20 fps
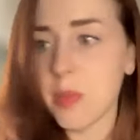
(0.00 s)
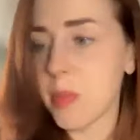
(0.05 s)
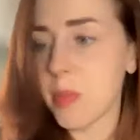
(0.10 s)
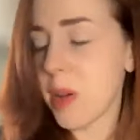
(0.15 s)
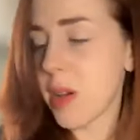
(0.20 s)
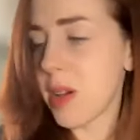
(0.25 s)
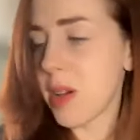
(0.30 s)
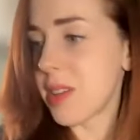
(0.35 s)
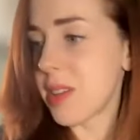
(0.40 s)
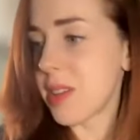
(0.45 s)

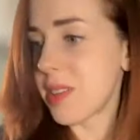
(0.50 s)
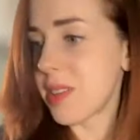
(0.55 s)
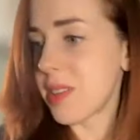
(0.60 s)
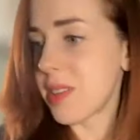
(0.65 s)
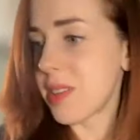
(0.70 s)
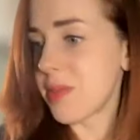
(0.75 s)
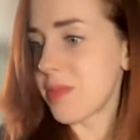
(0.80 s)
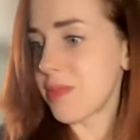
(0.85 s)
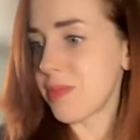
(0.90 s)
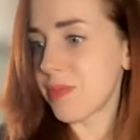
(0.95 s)
But
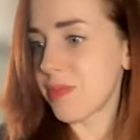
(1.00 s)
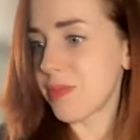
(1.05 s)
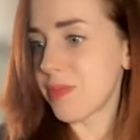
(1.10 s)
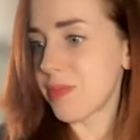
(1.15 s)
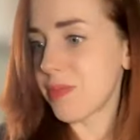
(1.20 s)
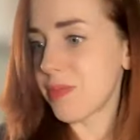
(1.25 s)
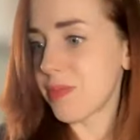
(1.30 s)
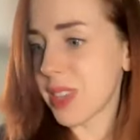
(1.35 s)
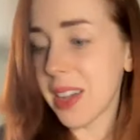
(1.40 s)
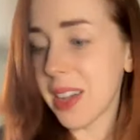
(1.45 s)

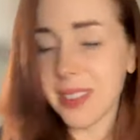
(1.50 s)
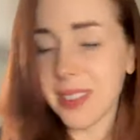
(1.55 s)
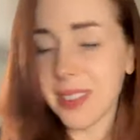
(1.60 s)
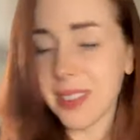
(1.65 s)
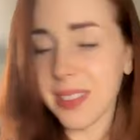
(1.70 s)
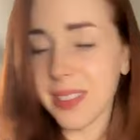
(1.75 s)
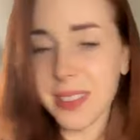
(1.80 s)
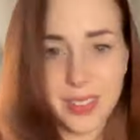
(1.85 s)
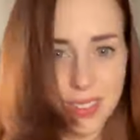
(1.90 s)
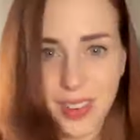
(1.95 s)
yeah,
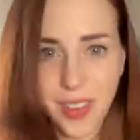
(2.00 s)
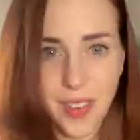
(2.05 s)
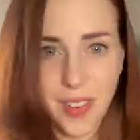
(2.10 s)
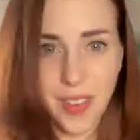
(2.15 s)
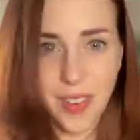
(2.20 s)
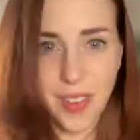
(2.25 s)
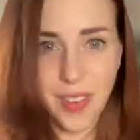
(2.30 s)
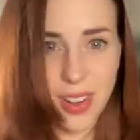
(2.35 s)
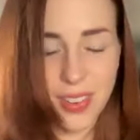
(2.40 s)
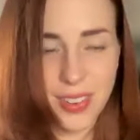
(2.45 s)

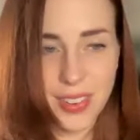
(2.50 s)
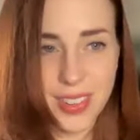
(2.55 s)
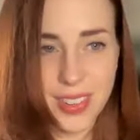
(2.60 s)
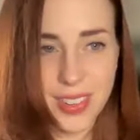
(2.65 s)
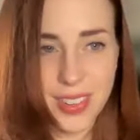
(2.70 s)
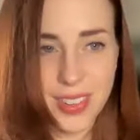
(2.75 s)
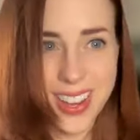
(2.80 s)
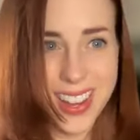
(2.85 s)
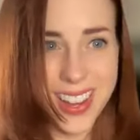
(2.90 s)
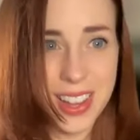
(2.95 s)

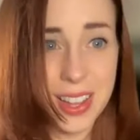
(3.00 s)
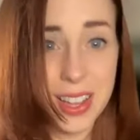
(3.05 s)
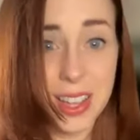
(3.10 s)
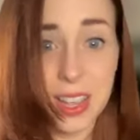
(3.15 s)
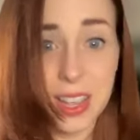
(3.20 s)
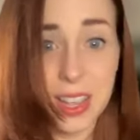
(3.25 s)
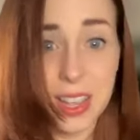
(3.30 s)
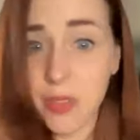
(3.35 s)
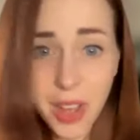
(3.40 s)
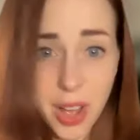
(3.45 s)
and
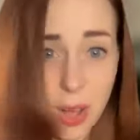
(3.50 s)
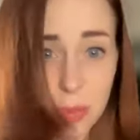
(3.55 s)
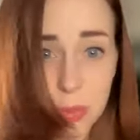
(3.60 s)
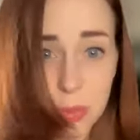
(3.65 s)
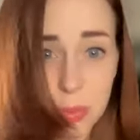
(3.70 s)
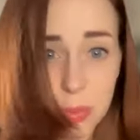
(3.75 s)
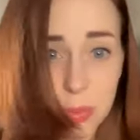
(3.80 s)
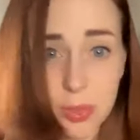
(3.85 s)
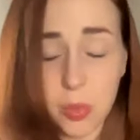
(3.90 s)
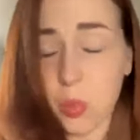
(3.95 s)
if it
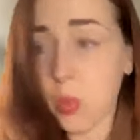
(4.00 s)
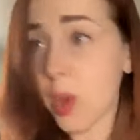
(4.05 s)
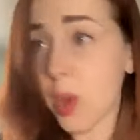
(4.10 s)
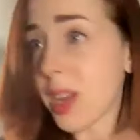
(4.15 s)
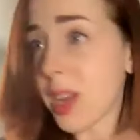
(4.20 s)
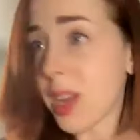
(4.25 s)
helps,